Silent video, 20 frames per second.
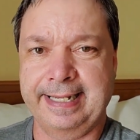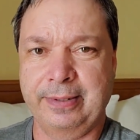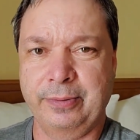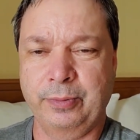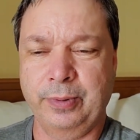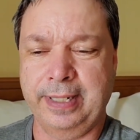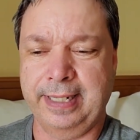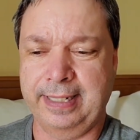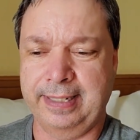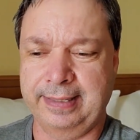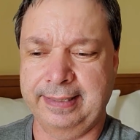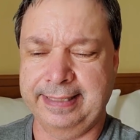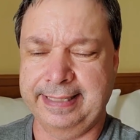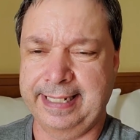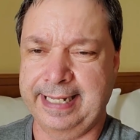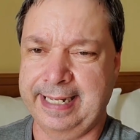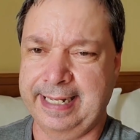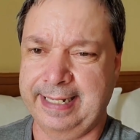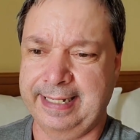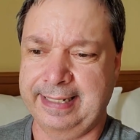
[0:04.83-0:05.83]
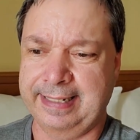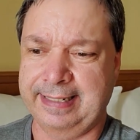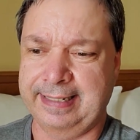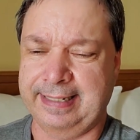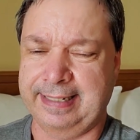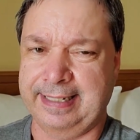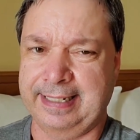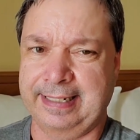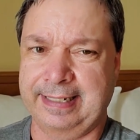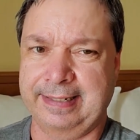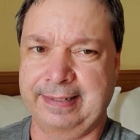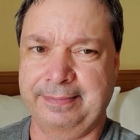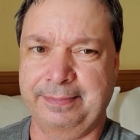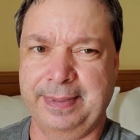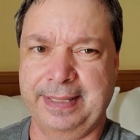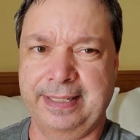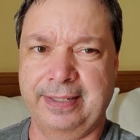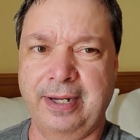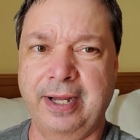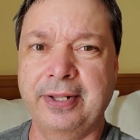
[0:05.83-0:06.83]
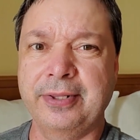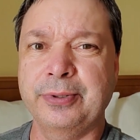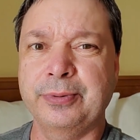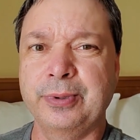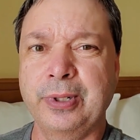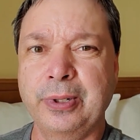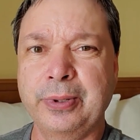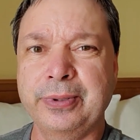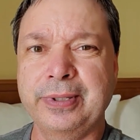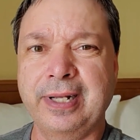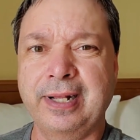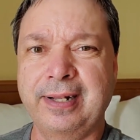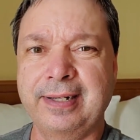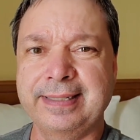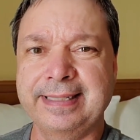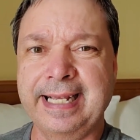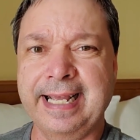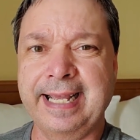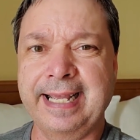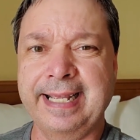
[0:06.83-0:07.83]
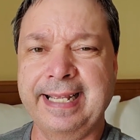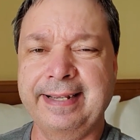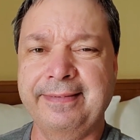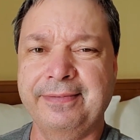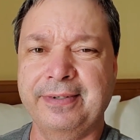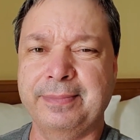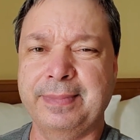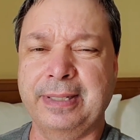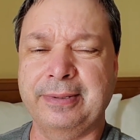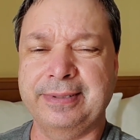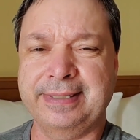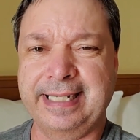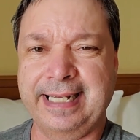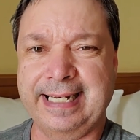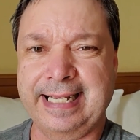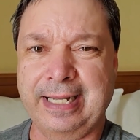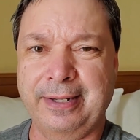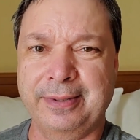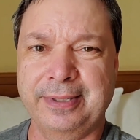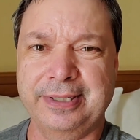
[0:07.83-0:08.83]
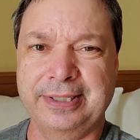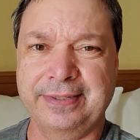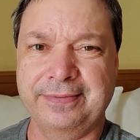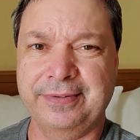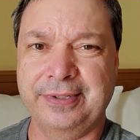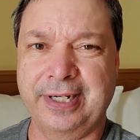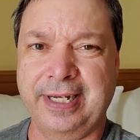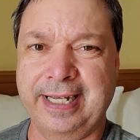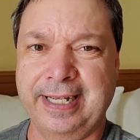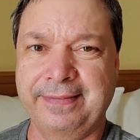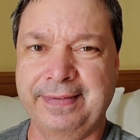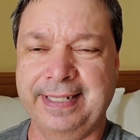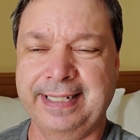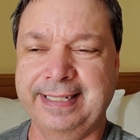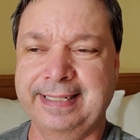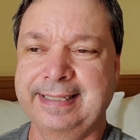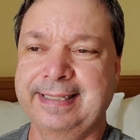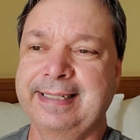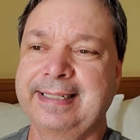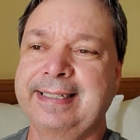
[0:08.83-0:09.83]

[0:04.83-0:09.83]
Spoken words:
Well, yeah, I've been on the road all day for about 10 hours of driving.